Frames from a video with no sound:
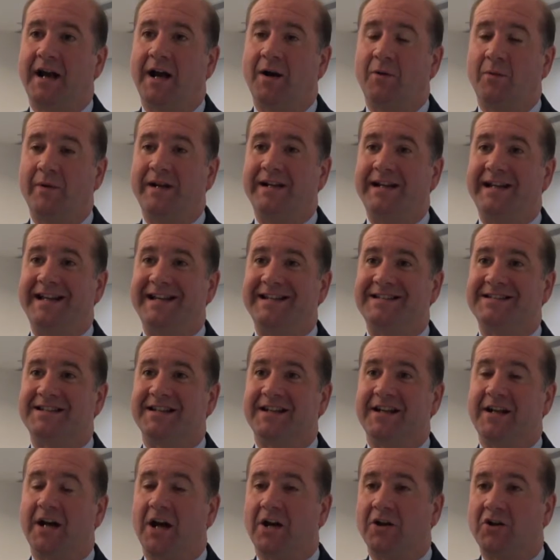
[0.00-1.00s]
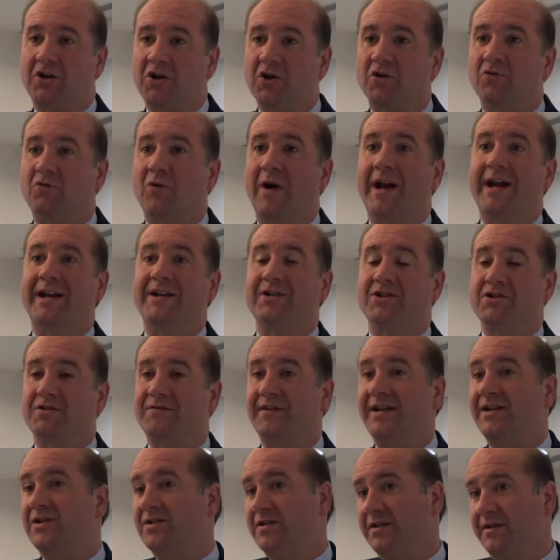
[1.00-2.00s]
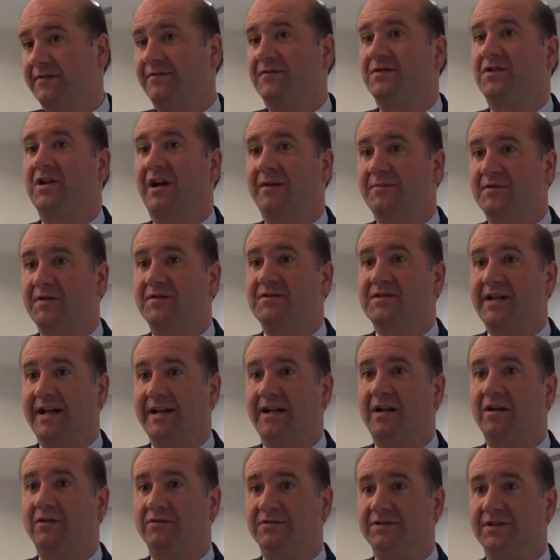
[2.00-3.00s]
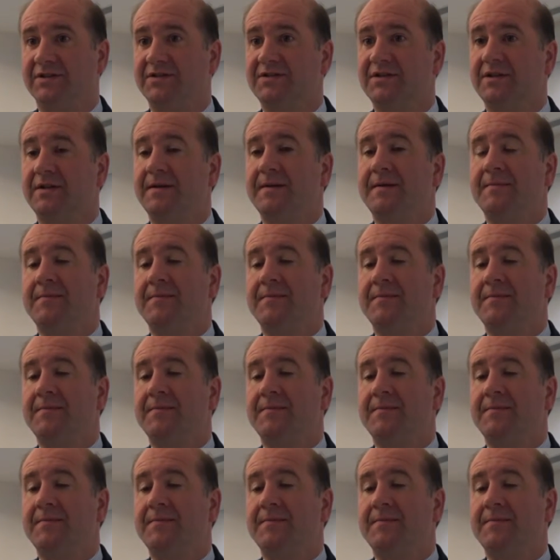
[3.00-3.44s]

we need a good range of each of the different types of stakeholders.